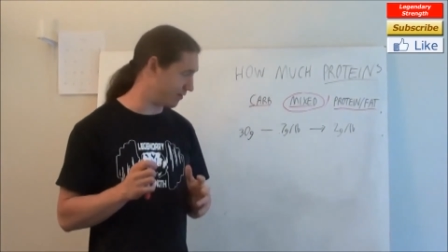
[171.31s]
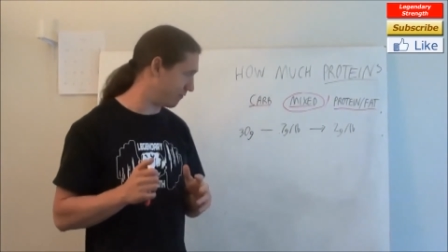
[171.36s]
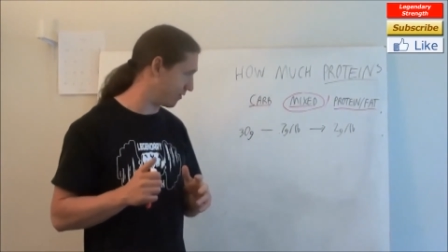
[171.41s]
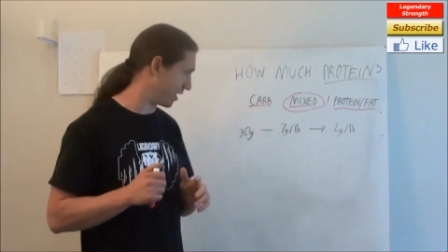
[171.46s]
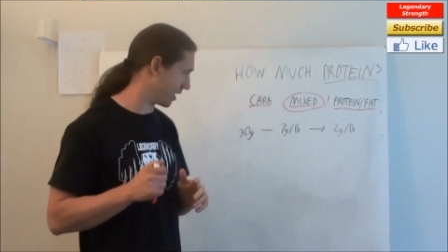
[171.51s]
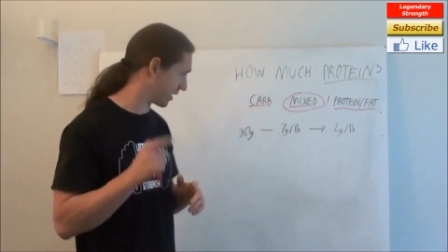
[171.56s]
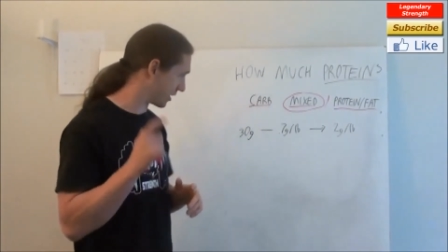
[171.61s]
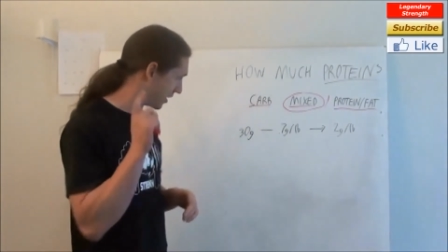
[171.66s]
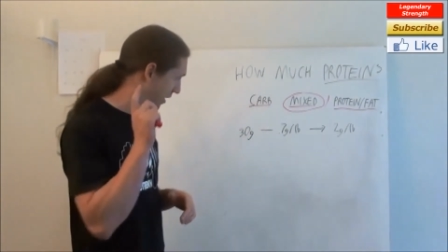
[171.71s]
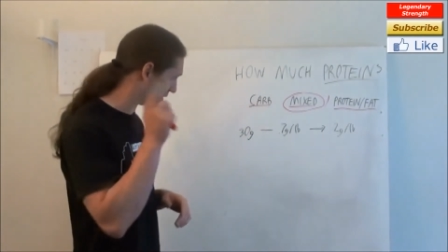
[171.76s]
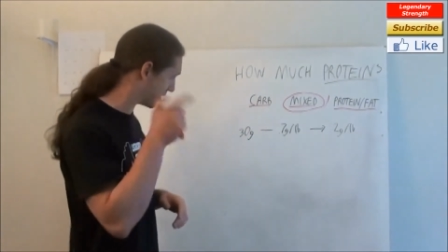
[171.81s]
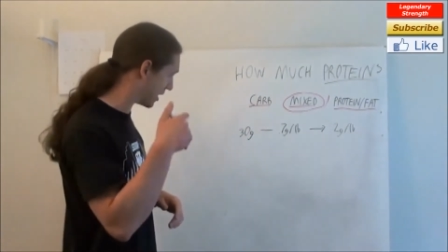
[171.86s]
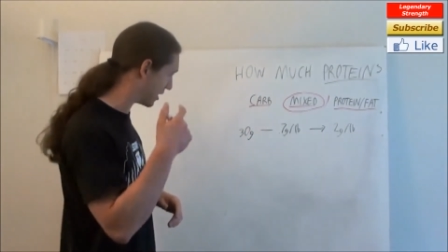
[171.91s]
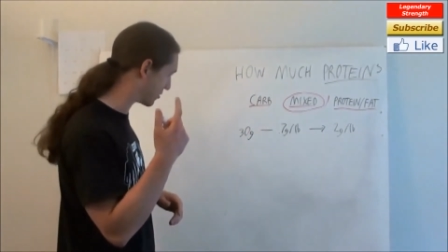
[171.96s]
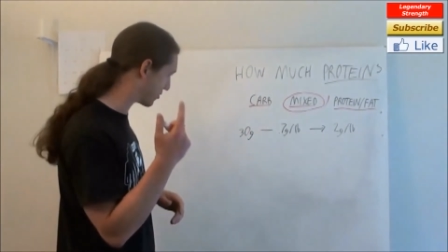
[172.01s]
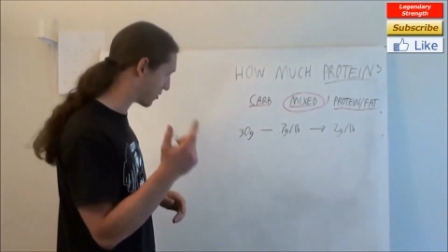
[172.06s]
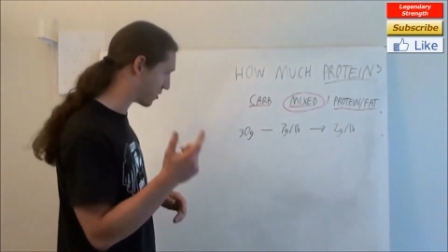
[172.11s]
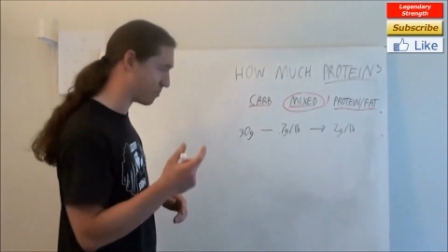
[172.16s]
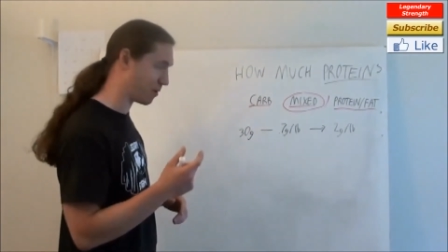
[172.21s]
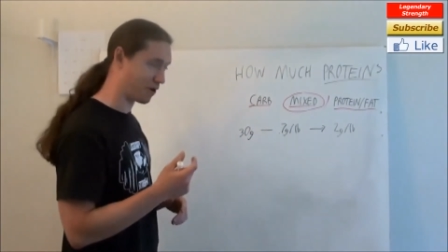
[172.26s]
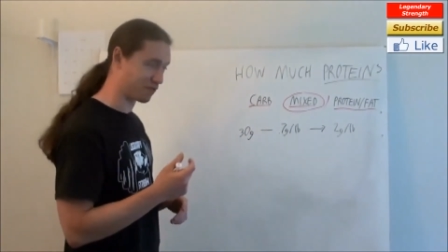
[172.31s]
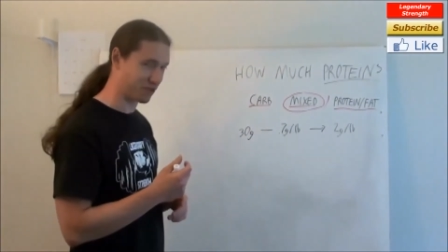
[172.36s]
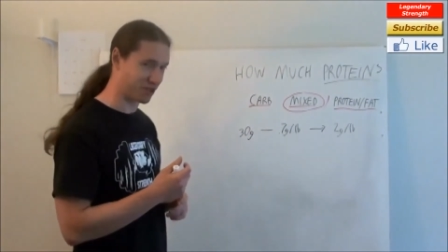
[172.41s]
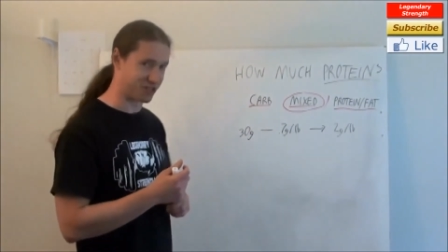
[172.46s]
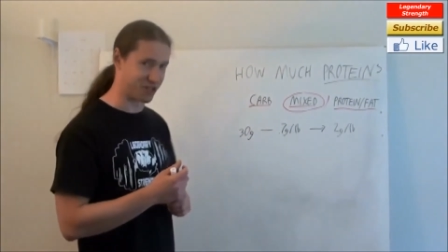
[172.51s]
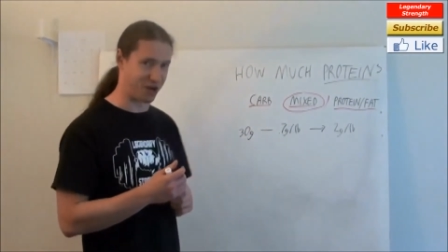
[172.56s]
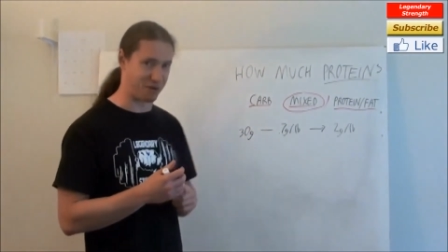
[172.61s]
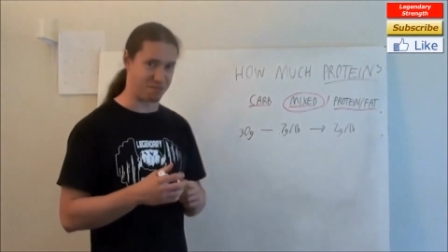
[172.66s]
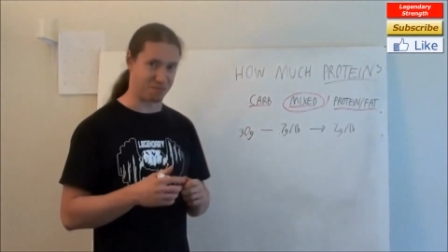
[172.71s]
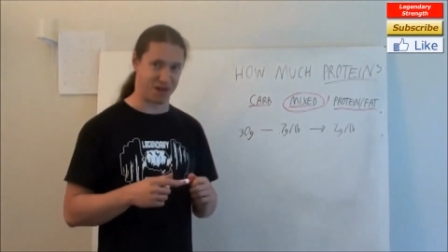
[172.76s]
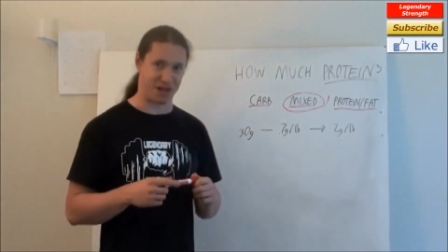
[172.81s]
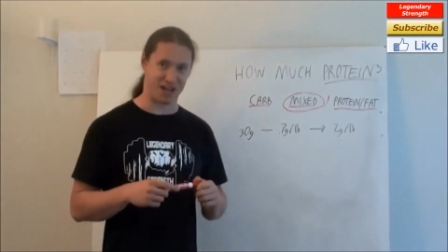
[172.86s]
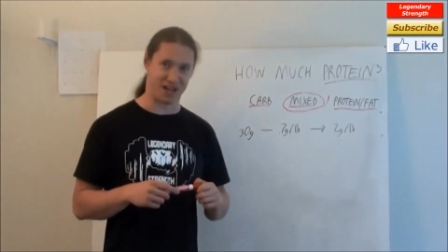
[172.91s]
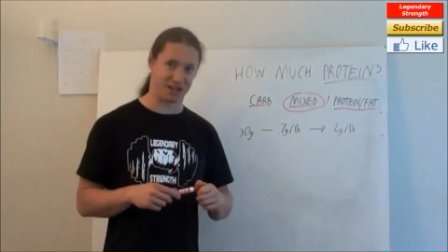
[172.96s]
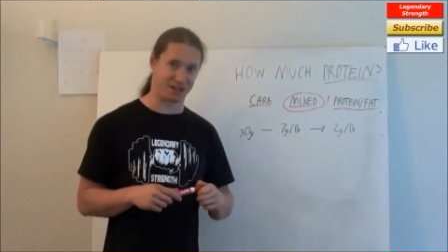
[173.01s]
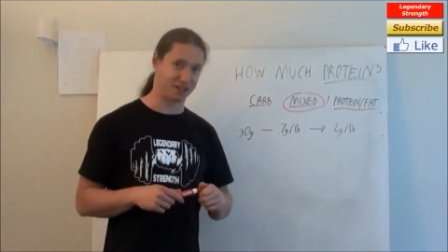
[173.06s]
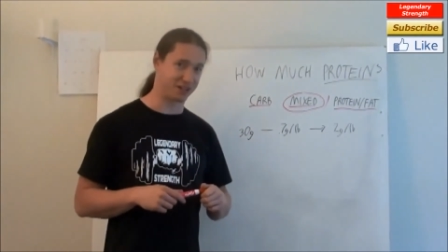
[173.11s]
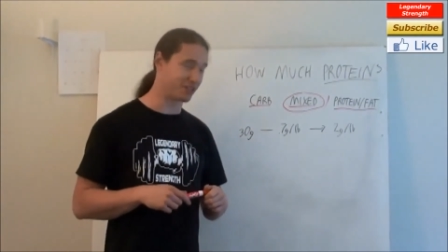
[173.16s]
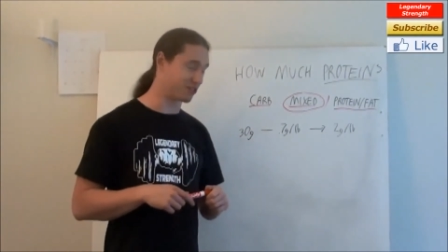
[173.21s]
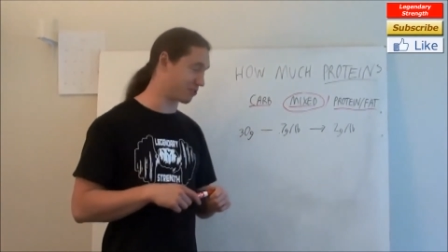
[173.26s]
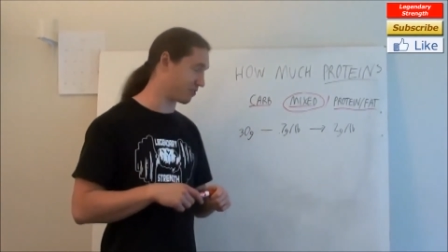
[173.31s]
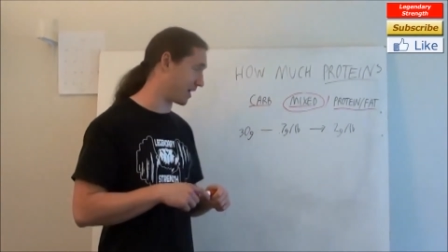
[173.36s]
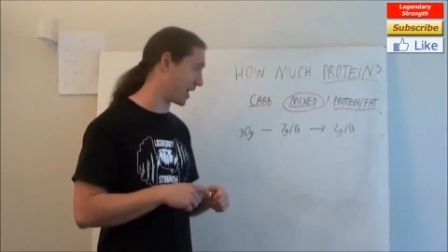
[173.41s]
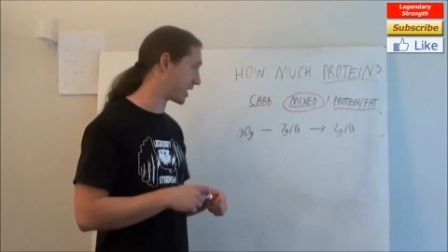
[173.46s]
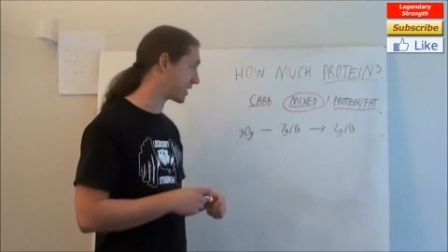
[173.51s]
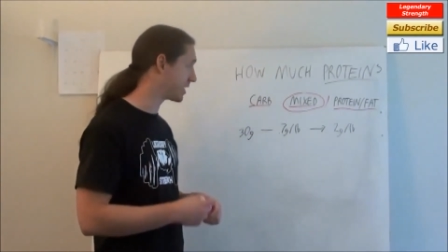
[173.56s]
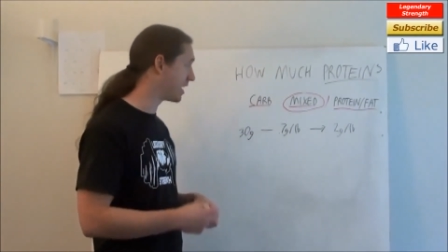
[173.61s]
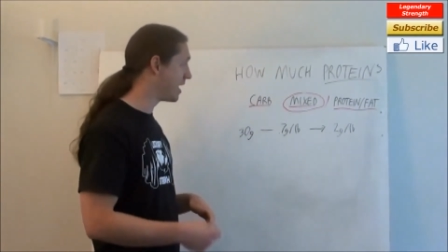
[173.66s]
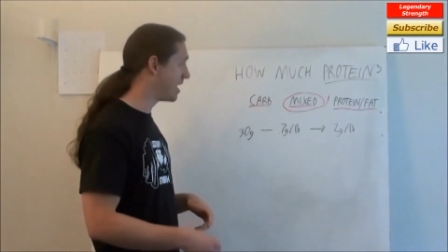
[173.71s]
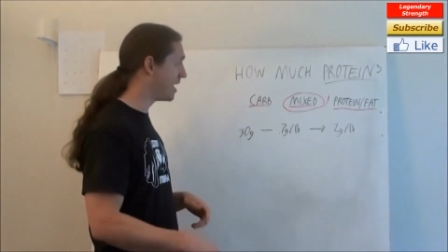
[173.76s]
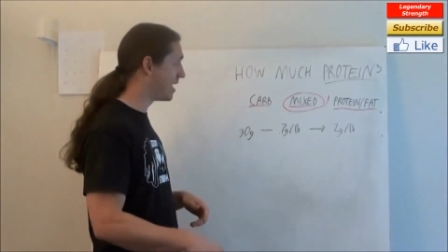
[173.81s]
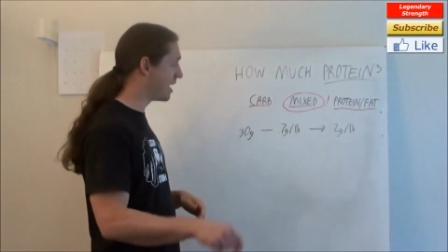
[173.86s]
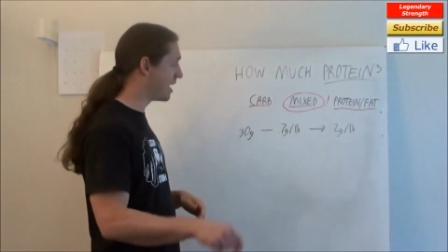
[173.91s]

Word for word: if I got that term off the top of my head correct,